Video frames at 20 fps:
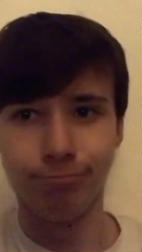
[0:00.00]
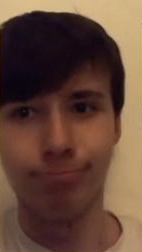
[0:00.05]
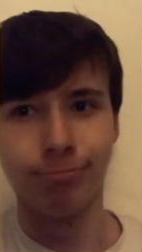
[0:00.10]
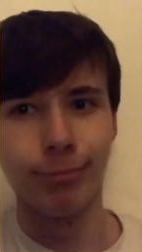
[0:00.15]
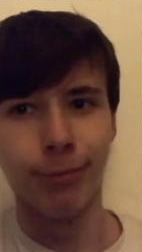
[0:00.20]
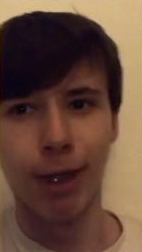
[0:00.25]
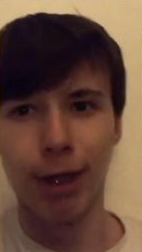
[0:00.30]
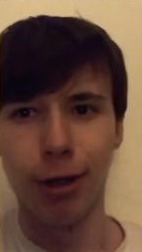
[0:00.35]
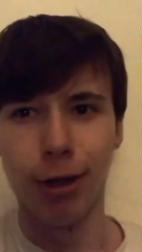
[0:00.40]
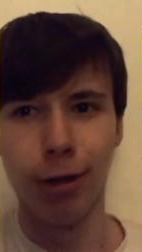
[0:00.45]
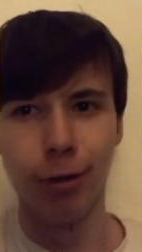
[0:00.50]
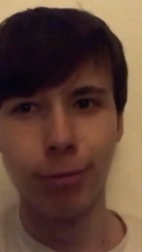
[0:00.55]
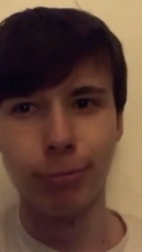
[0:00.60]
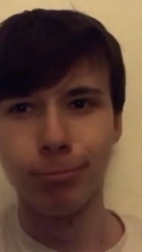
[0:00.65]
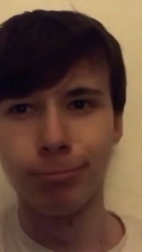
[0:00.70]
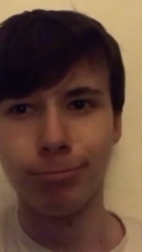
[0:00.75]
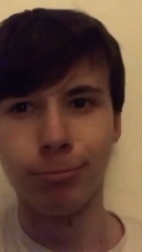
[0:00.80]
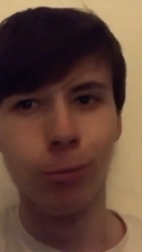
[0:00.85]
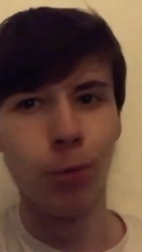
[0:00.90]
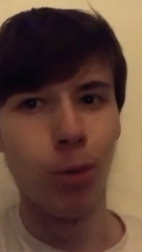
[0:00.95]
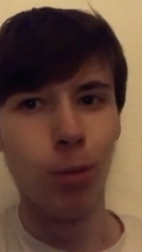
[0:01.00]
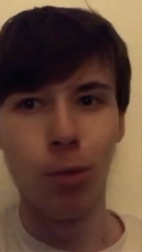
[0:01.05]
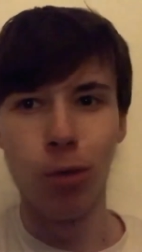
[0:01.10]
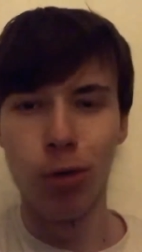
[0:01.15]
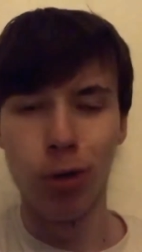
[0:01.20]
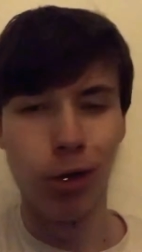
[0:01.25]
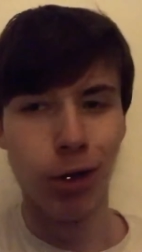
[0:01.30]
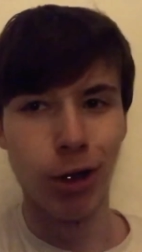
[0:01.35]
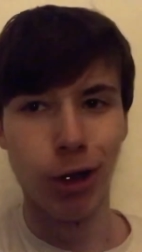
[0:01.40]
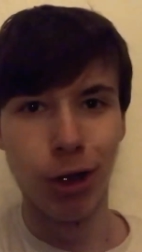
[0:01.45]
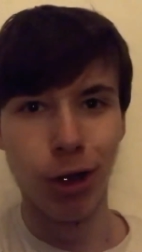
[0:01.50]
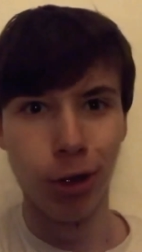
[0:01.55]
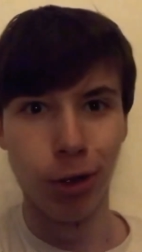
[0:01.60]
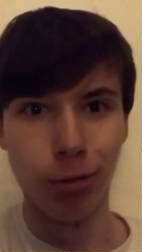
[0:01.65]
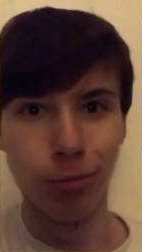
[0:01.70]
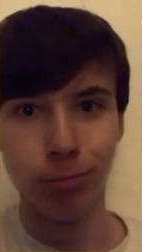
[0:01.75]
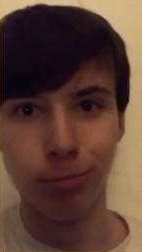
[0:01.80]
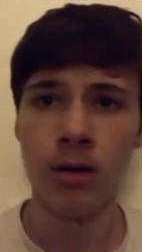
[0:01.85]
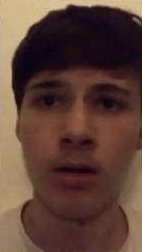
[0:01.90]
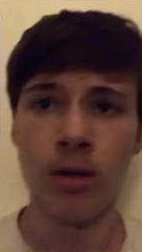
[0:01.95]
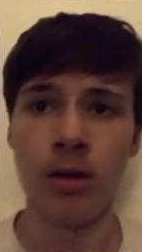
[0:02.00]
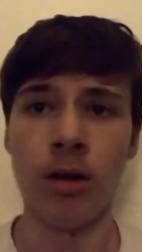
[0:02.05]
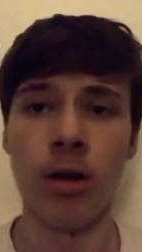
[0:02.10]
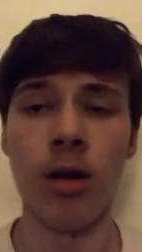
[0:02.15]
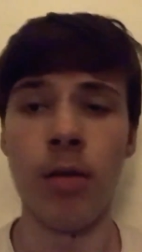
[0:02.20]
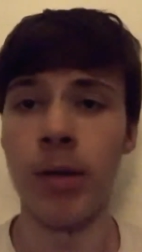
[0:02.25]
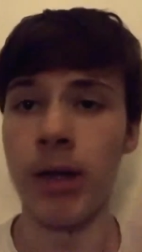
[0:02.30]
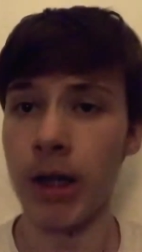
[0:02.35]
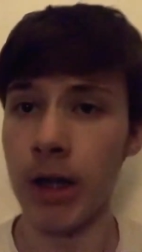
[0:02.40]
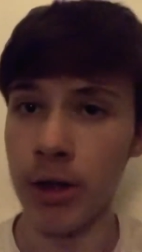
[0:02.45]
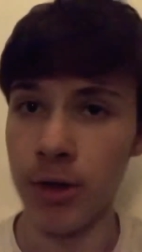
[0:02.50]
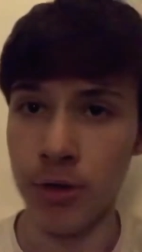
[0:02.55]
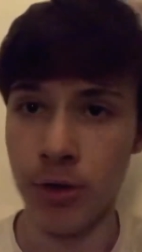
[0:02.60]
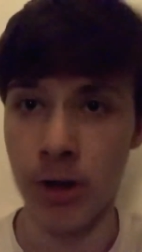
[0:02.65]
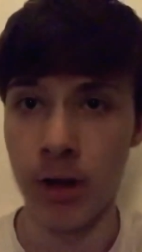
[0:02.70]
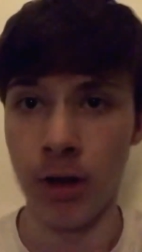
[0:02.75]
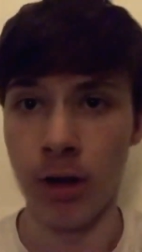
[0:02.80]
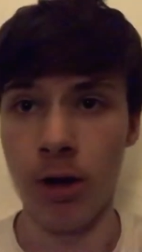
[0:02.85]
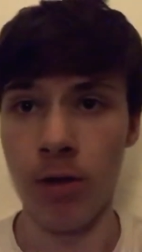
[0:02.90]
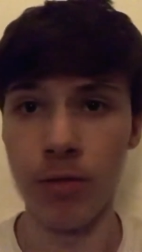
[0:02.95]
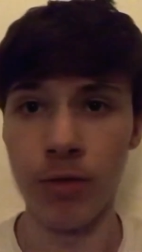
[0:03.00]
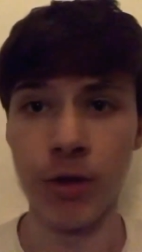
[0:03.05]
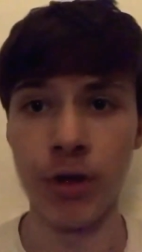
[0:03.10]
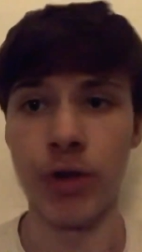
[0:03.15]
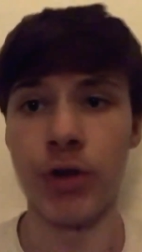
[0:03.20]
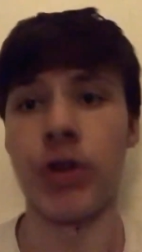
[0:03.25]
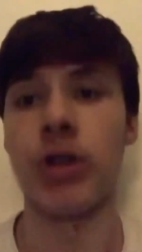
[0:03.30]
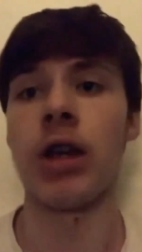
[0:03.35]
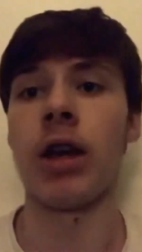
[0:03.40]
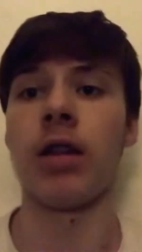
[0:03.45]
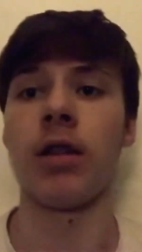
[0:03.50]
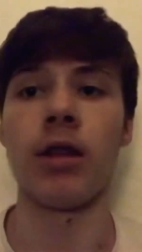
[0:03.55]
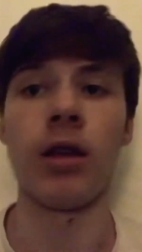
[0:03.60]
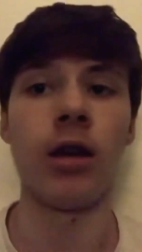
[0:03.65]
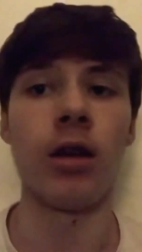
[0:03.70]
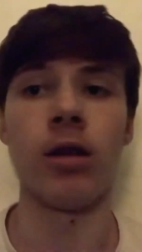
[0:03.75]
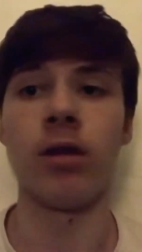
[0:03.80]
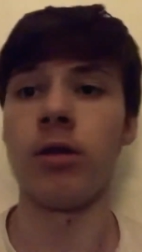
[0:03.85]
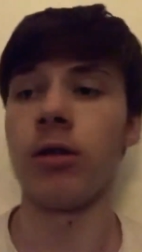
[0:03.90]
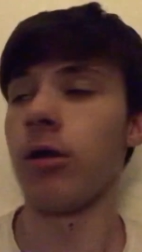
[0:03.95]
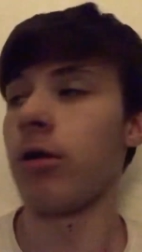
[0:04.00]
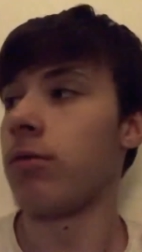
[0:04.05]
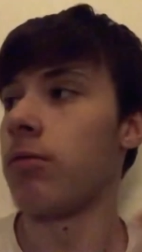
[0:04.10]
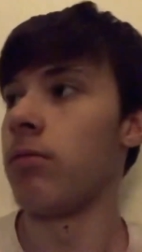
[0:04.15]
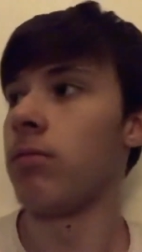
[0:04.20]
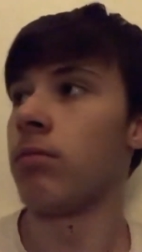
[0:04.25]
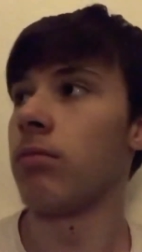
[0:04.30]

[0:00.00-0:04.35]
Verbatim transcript: you know, what more can you do? I mean, literally, I was just sat there, you know,